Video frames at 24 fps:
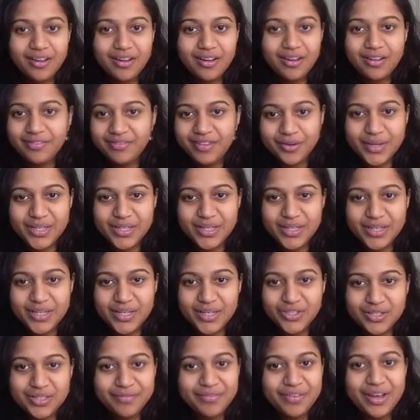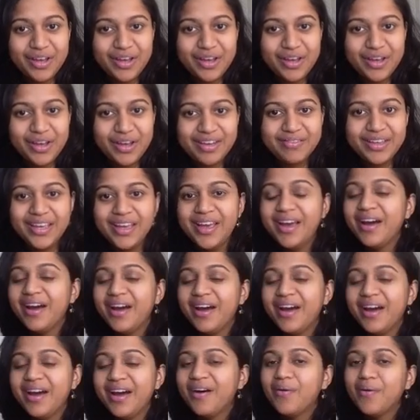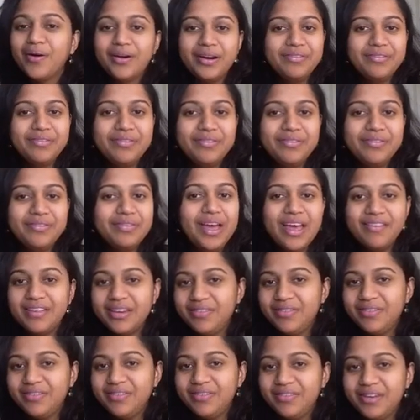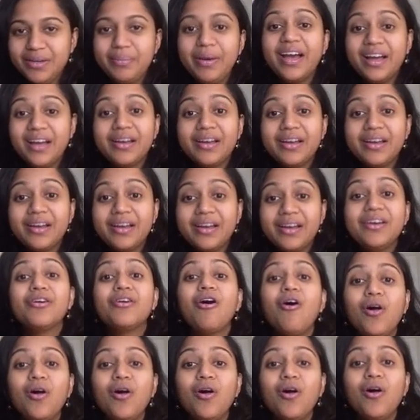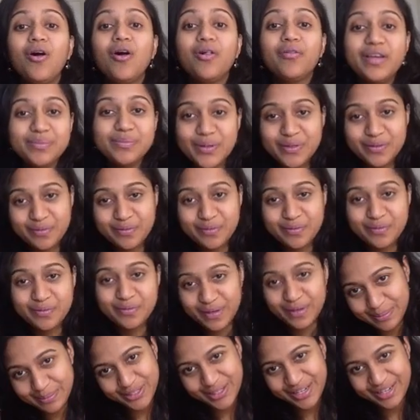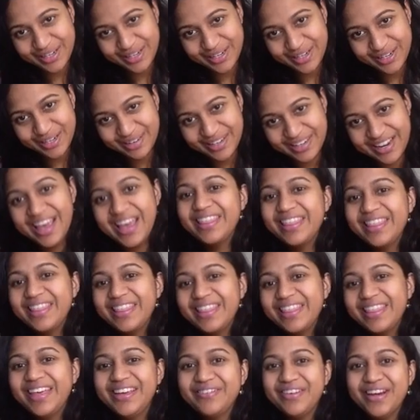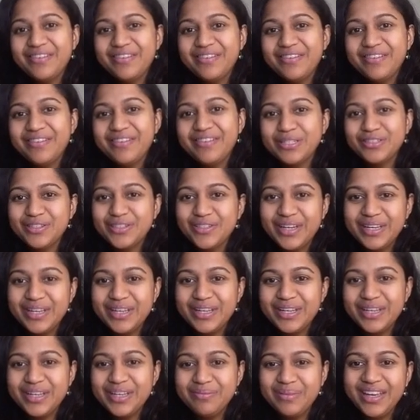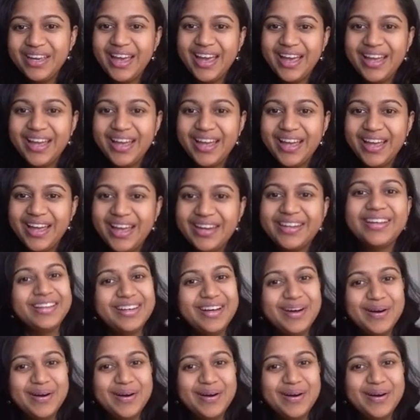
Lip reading: all of your questions if you have any, or if you have any feedback, you're always most welcome to share it. Thank you very much for joining me, and